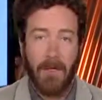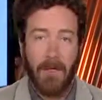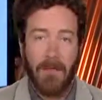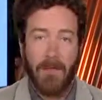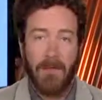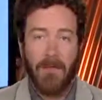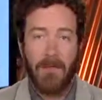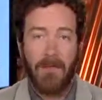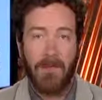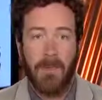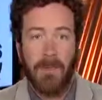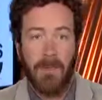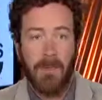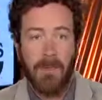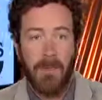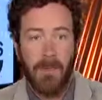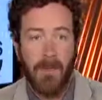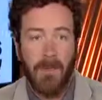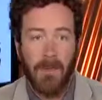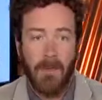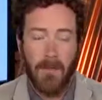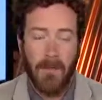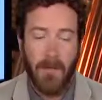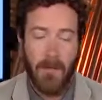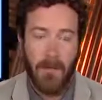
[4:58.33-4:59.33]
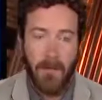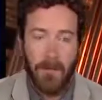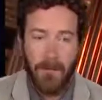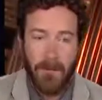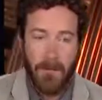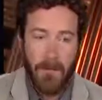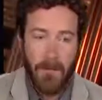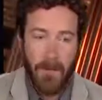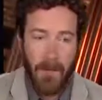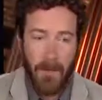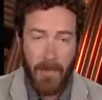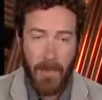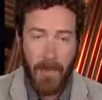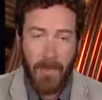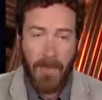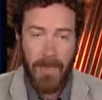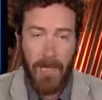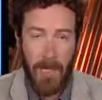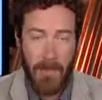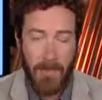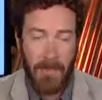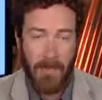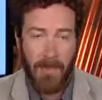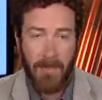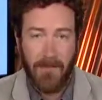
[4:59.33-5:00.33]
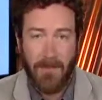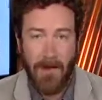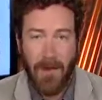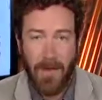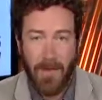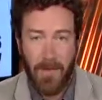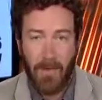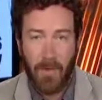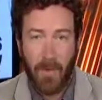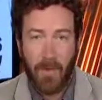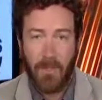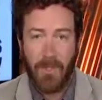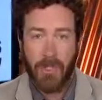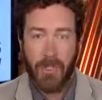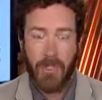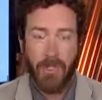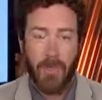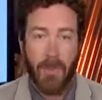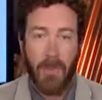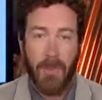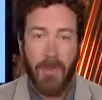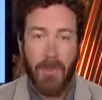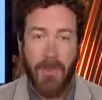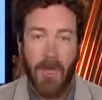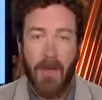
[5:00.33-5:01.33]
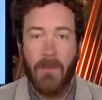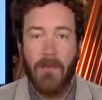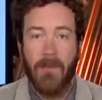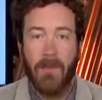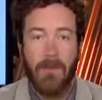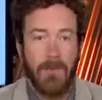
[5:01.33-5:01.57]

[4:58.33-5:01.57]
Got to spend a, a good amount of time in Savannah, Georgia, shooting that,